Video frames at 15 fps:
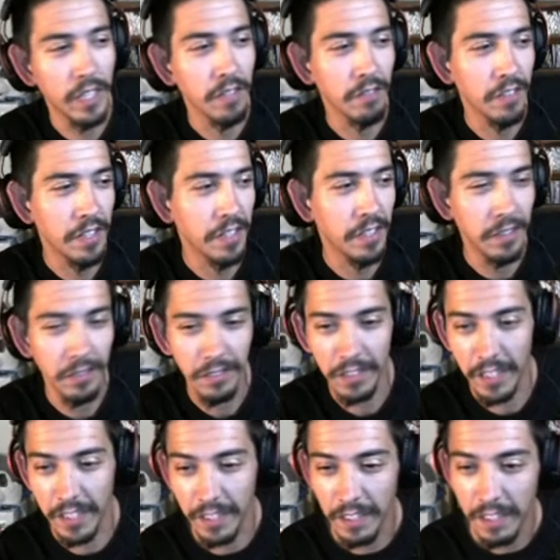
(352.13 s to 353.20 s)
You know, it's like
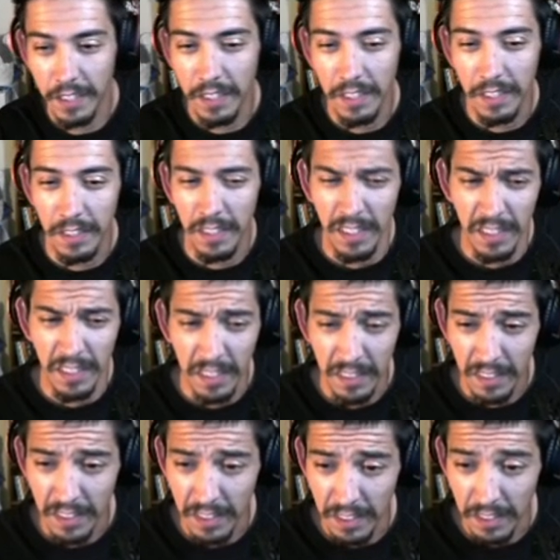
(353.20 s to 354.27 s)

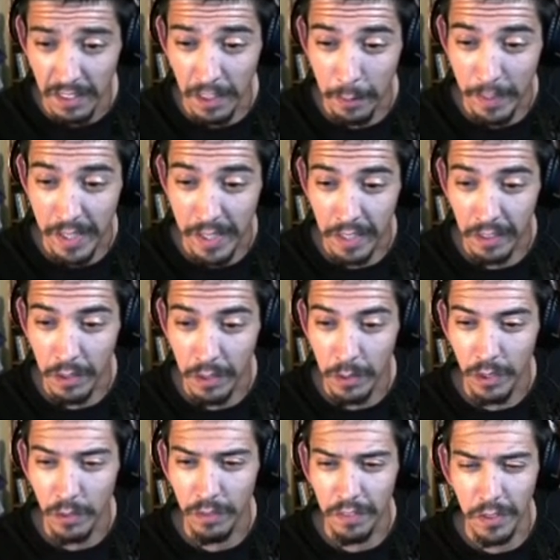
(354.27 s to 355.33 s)
could be dealing with a
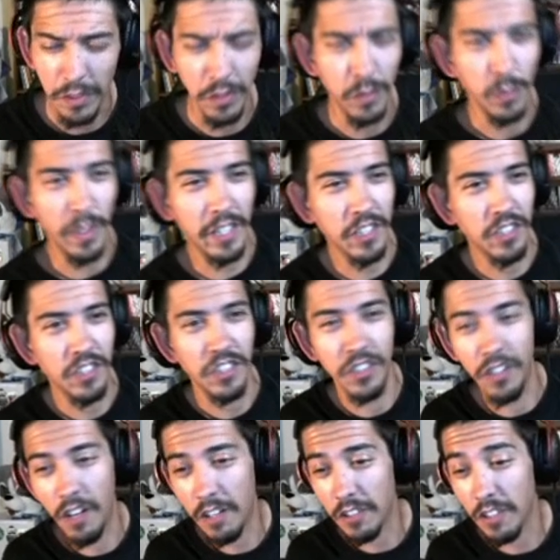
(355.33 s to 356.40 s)
voodoo witch
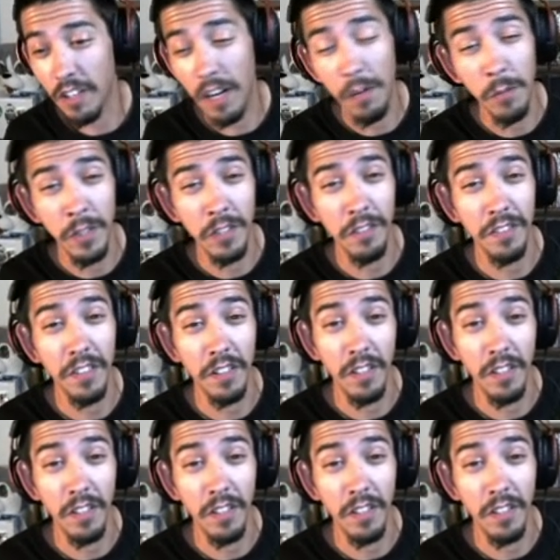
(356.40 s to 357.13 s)
doctor. I wonder if they're gonna